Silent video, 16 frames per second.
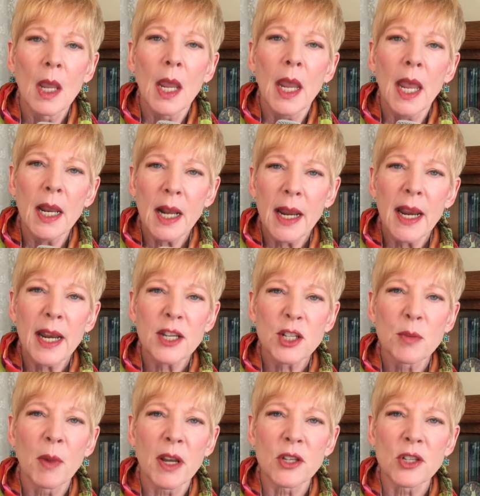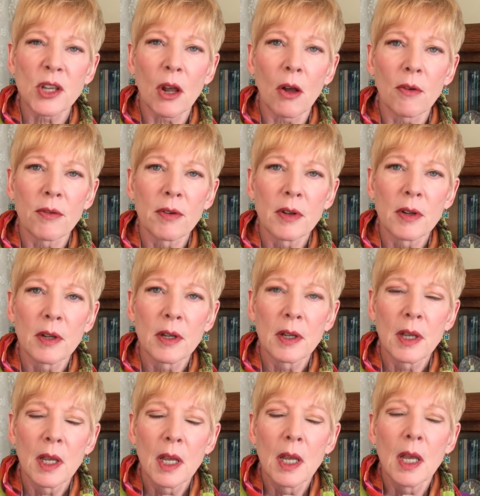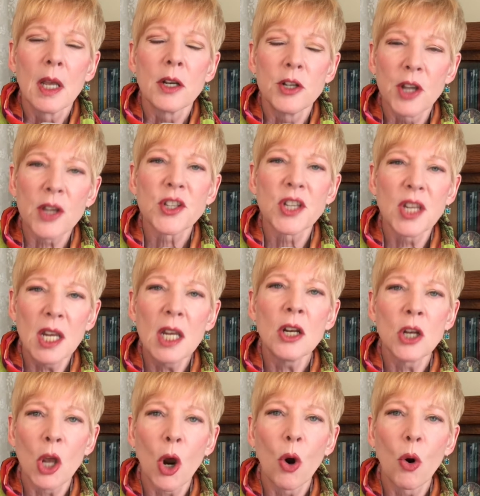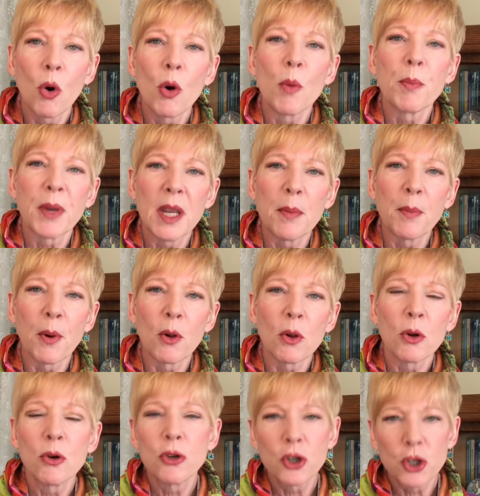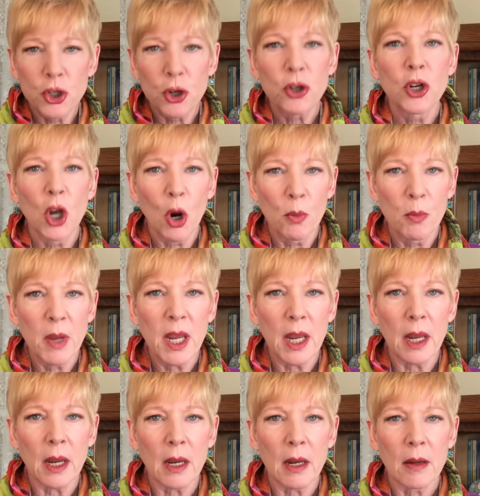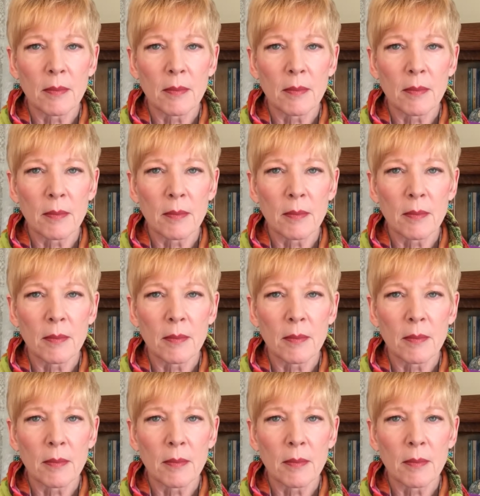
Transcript: And I asked myself, does he know people who should know me?